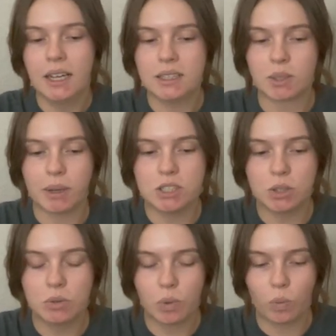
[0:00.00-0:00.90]
So I
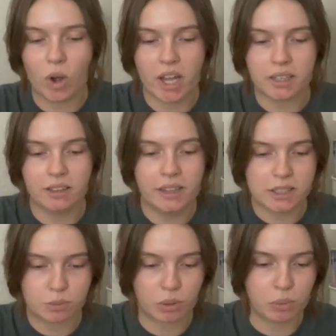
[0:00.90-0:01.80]
do want
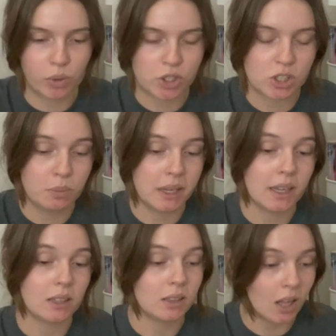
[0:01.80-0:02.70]
this proportion to be
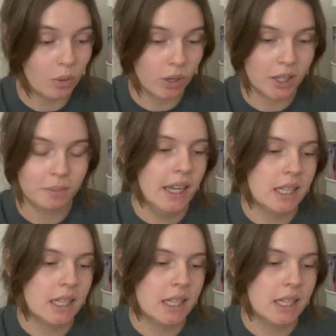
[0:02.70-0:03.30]
lower.